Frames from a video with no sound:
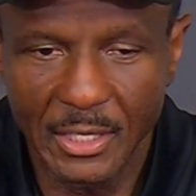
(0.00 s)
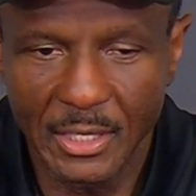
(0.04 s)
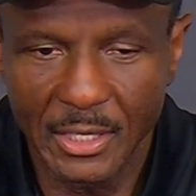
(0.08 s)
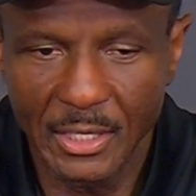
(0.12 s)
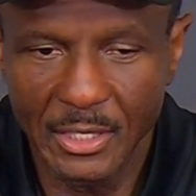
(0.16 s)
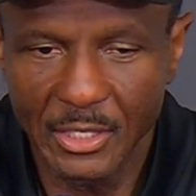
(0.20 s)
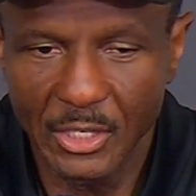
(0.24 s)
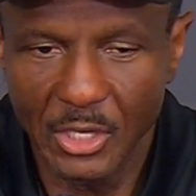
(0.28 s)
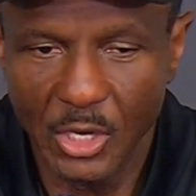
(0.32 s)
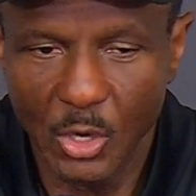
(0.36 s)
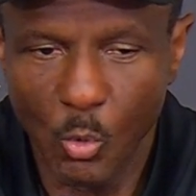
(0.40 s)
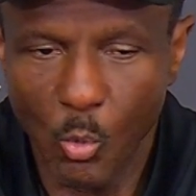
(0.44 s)

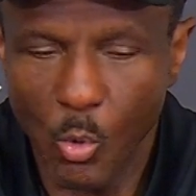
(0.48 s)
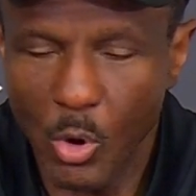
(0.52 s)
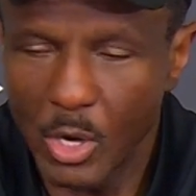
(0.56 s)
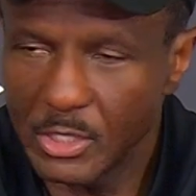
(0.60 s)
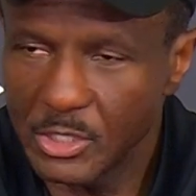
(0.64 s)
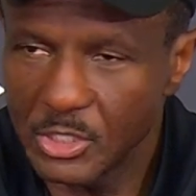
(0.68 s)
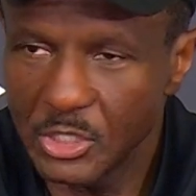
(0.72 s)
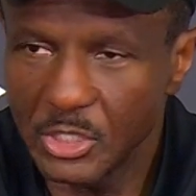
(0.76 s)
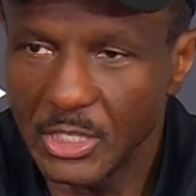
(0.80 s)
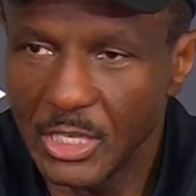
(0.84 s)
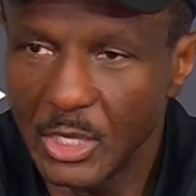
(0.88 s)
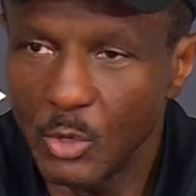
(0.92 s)
you know,
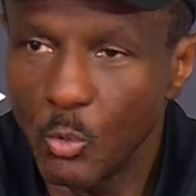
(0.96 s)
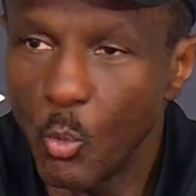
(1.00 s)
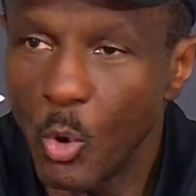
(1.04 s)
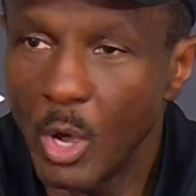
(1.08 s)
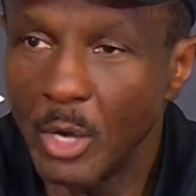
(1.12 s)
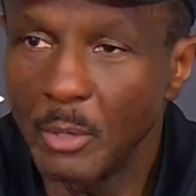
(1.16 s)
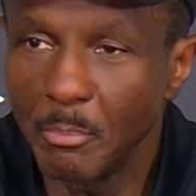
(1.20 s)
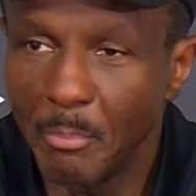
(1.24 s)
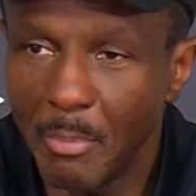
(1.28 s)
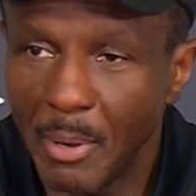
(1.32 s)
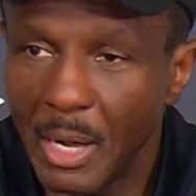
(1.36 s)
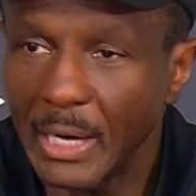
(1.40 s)
to get
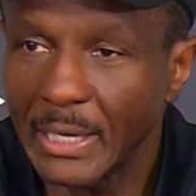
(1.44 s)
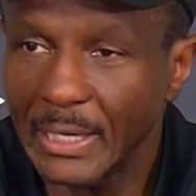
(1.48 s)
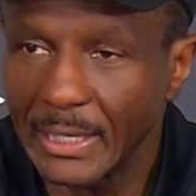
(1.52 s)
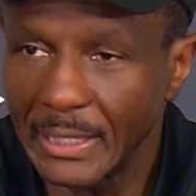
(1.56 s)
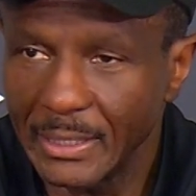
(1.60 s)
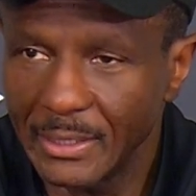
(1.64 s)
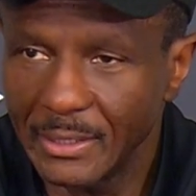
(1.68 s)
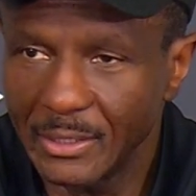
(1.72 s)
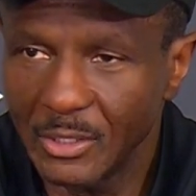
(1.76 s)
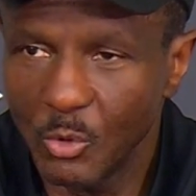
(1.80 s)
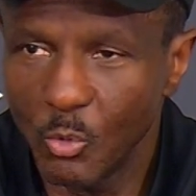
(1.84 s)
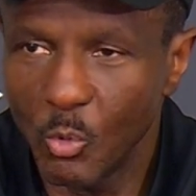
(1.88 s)
one
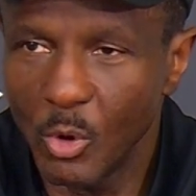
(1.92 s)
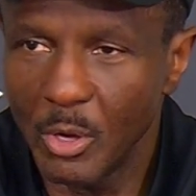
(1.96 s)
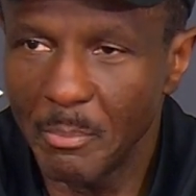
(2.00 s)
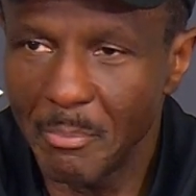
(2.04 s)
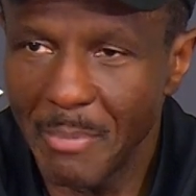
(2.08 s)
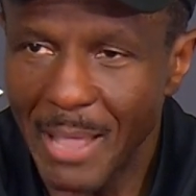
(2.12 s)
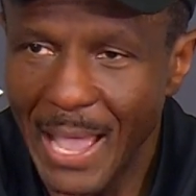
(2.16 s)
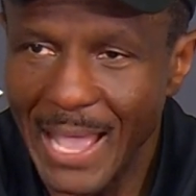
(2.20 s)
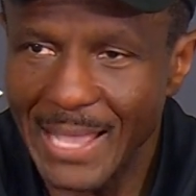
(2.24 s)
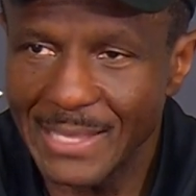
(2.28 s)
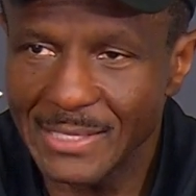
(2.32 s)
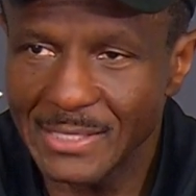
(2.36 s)
bucket, one
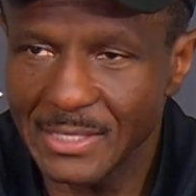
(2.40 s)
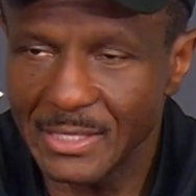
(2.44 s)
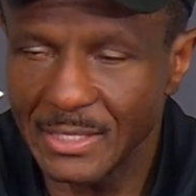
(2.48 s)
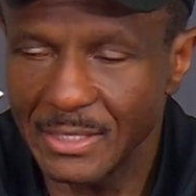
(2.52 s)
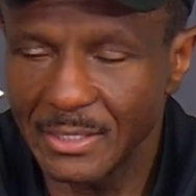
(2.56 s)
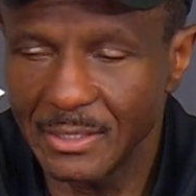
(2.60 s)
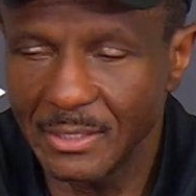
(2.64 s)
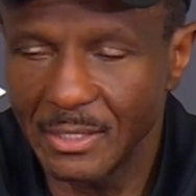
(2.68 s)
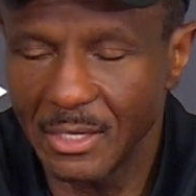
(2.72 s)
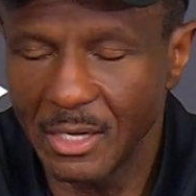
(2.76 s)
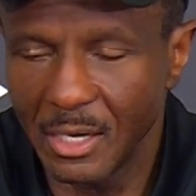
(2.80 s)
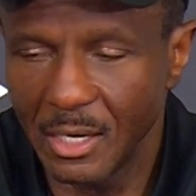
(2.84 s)

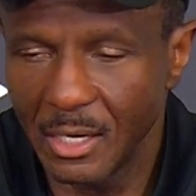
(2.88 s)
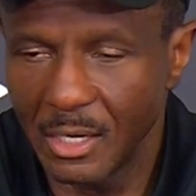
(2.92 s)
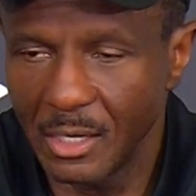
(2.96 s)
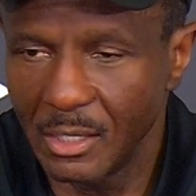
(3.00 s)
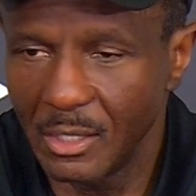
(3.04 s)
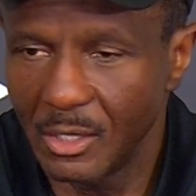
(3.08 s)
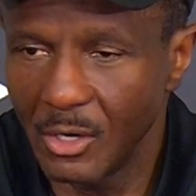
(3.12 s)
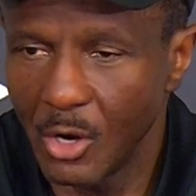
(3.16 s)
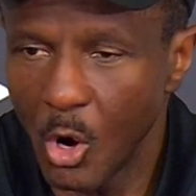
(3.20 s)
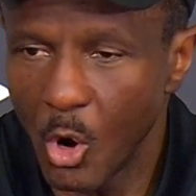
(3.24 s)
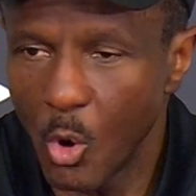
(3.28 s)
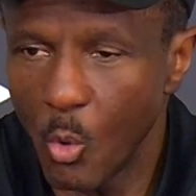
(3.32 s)
basket,
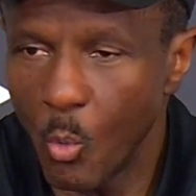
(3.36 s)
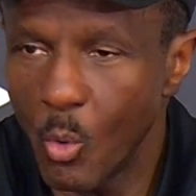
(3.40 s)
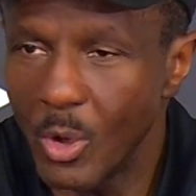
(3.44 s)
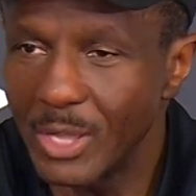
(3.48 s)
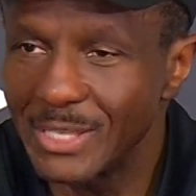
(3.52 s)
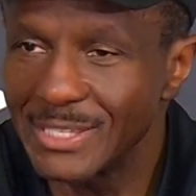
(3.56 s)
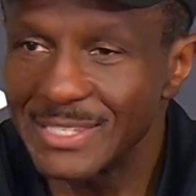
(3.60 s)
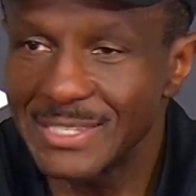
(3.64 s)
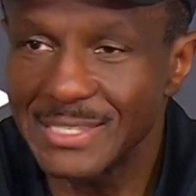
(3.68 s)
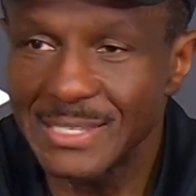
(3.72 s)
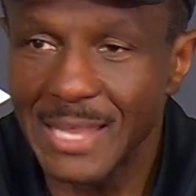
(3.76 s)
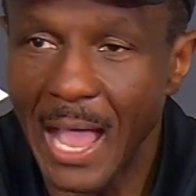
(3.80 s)
or
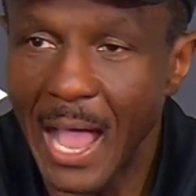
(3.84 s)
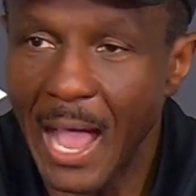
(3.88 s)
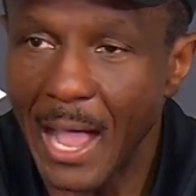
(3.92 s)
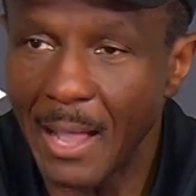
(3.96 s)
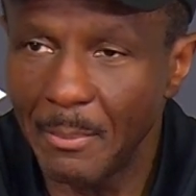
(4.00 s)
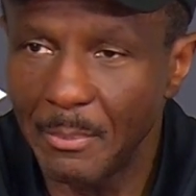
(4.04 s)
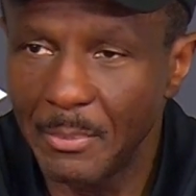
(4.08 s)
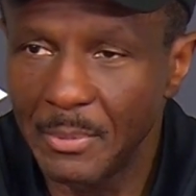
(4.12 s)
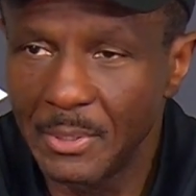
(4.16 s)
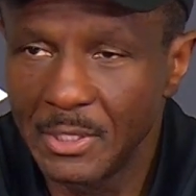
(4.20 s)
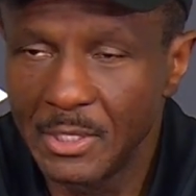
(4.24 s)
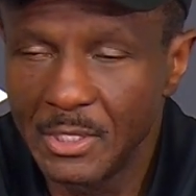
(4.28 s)
one
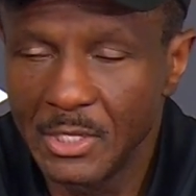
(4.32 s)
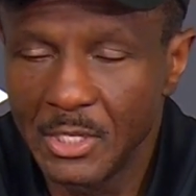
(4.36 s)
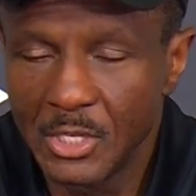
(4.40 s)
stop.